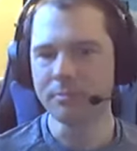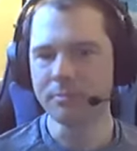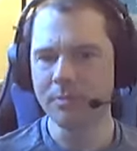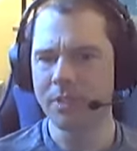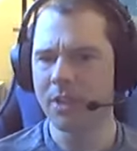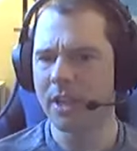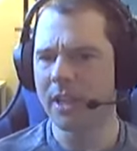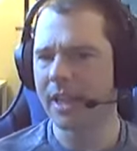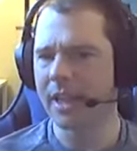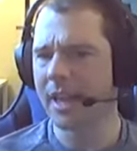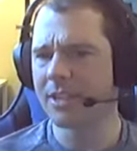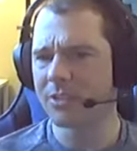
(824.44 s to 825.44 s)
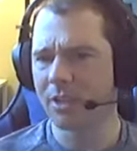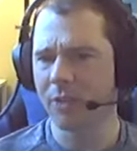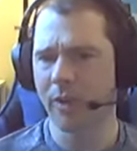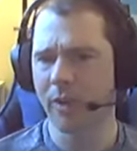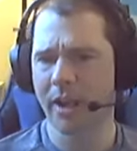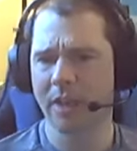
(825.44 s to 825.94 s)
you can cancel it
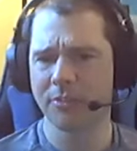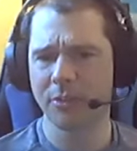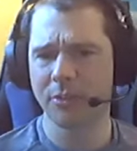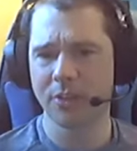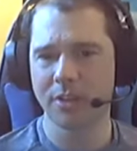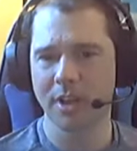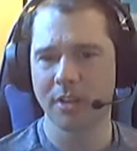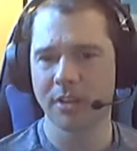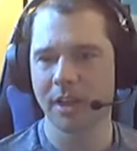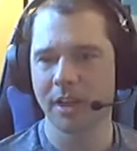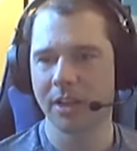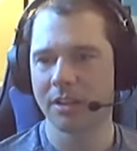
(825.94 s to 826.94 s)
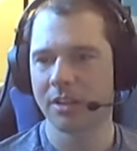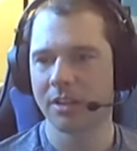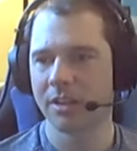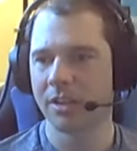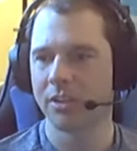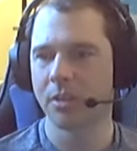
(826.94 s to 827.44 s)
right after you're done, like
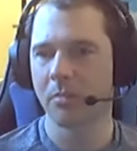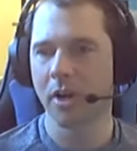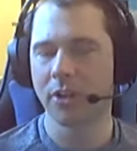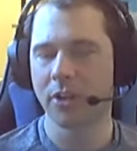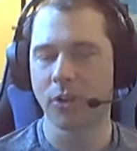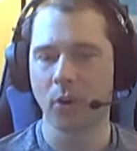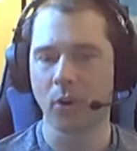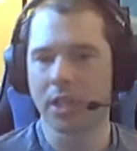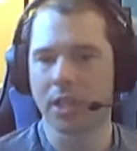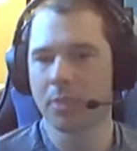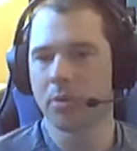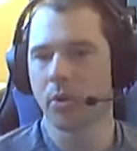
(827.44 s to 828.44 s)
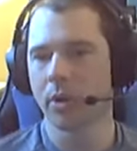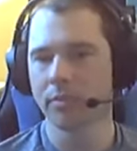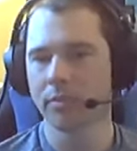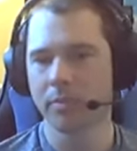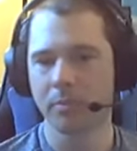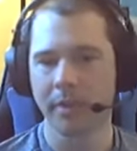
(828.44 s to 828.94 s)
the month, or keep going
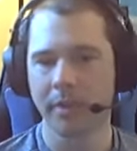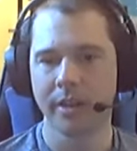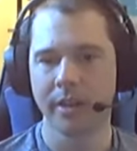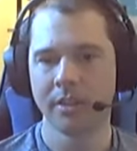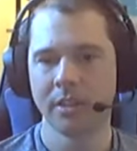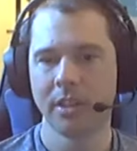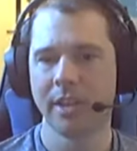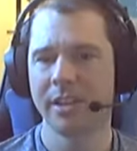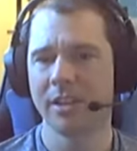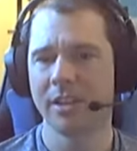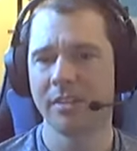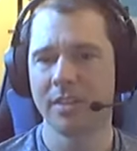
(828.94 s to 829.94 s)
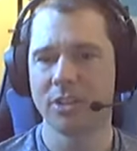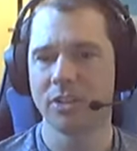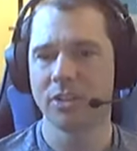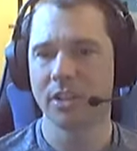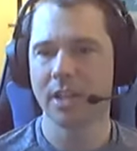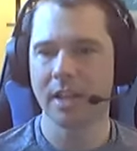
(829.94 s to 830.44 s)
from there. And then
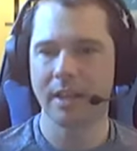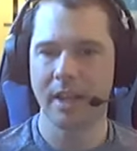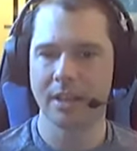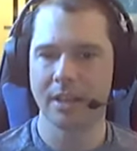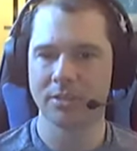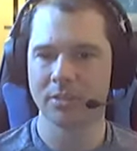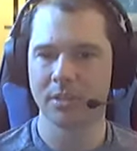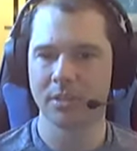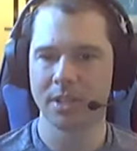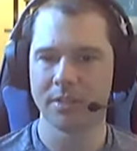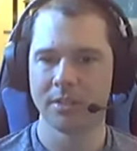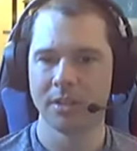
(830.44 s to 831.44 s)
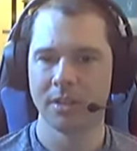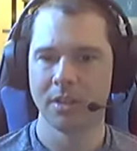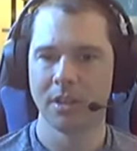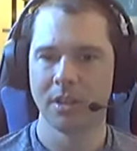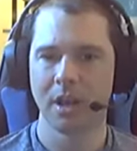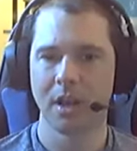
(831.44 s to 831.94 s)
eventually you can cancel it.
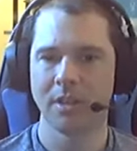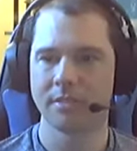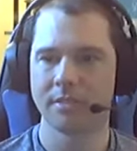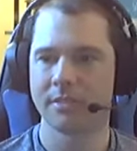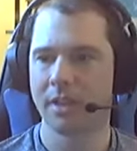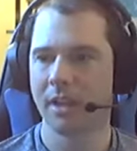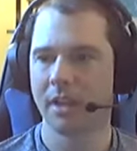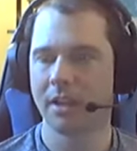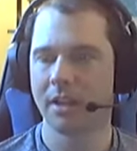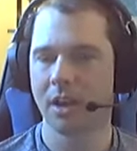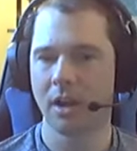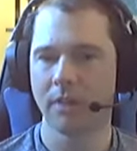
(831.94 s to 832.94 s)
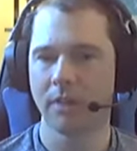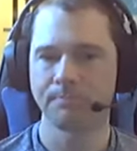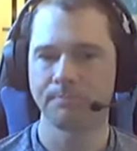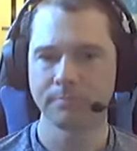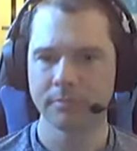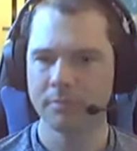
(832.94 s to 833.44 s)
Say like
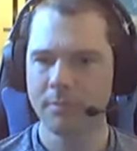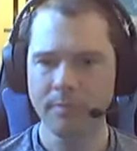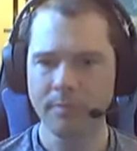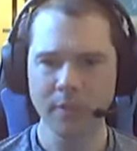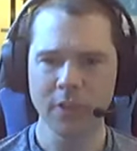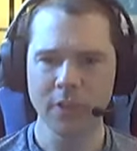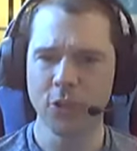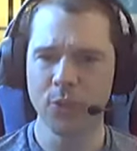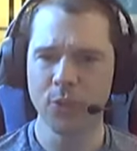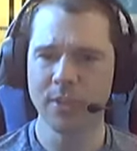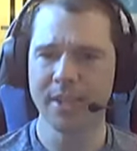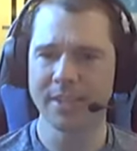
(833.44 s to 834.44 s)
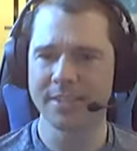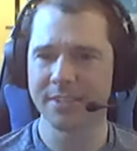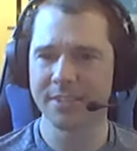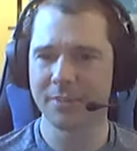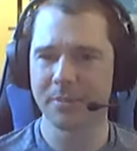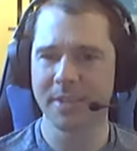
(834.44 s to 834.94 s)
the new DLC
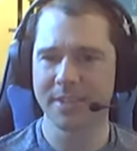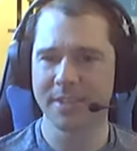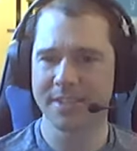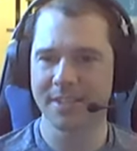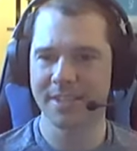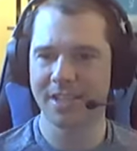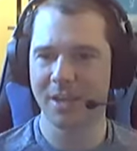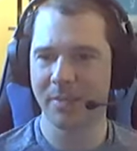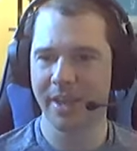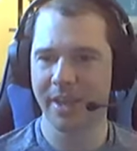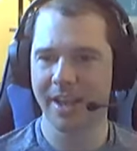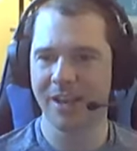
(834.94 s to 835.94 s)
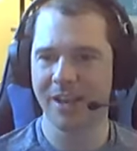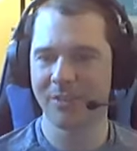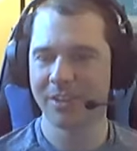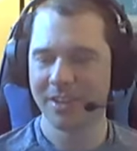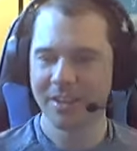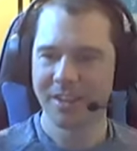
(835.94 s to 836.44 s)
from Destiny coming out.
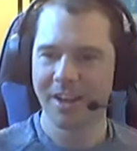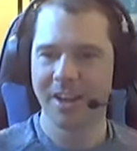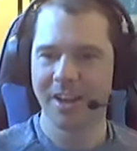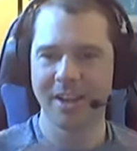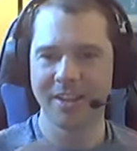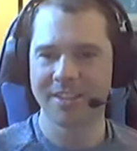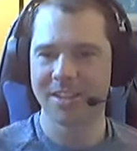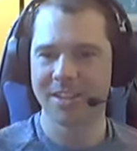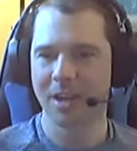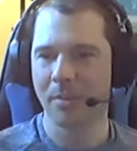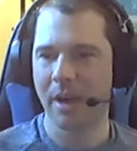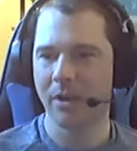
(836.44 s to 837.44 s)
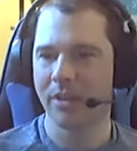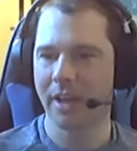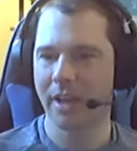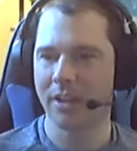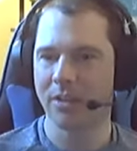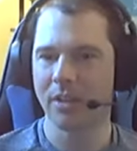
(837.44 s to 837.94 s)
It's come out
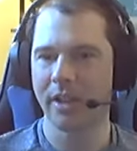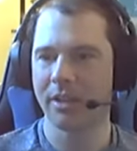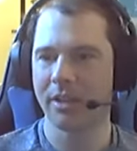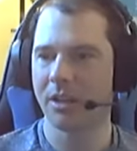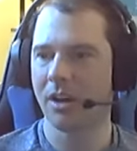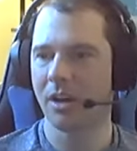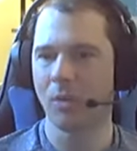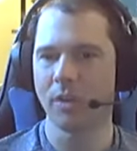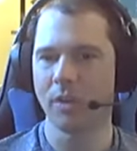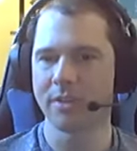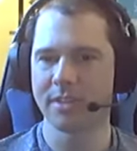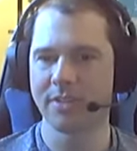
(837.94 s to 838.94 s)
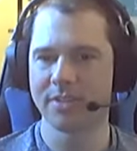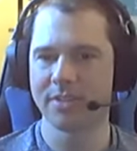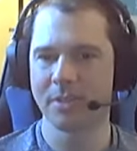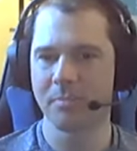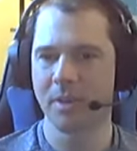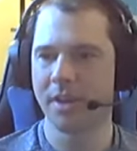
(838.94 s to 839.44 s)
like you're like, oh, I want to save
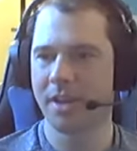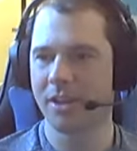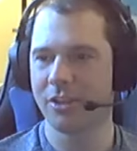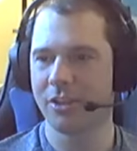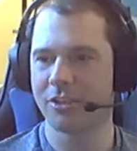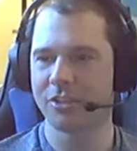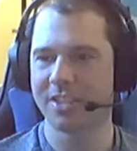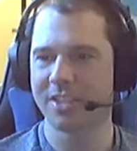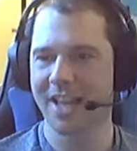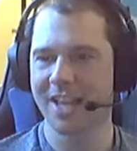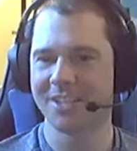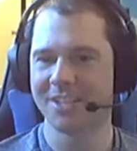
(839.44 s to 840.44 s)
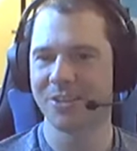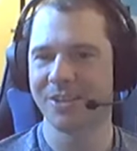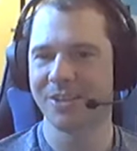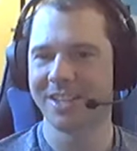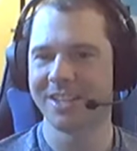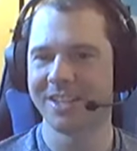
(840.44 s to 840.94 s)
some money. You just cancel
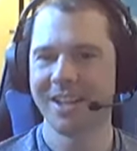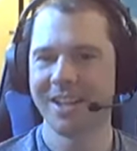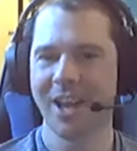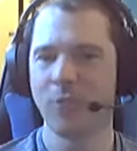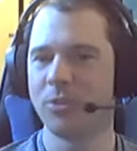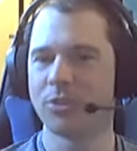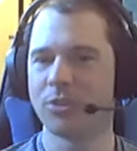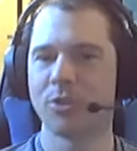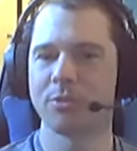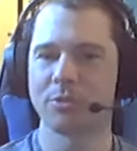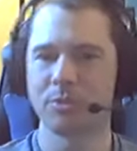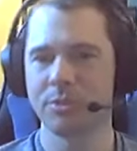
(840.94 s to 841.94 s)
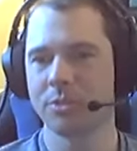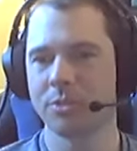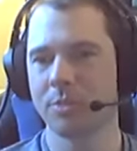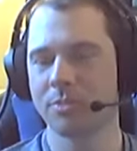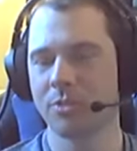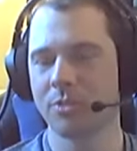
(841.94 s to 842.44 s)
it and
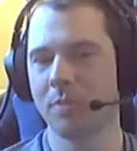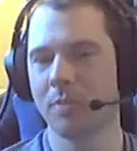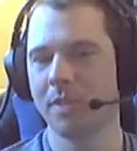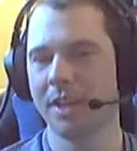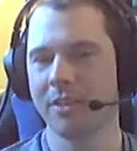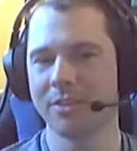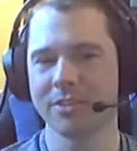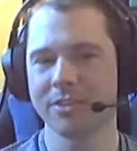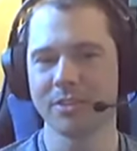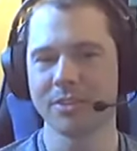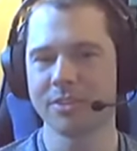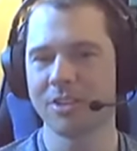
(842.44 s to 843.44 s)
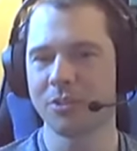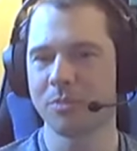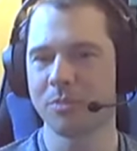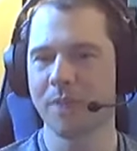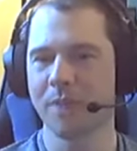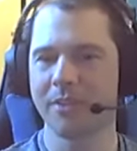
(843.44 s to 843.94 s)
resubscribe later, so it's not too
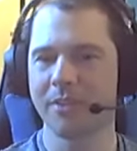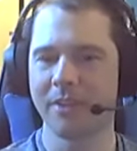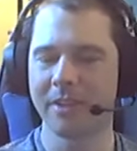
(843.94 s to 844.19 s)
bad, right?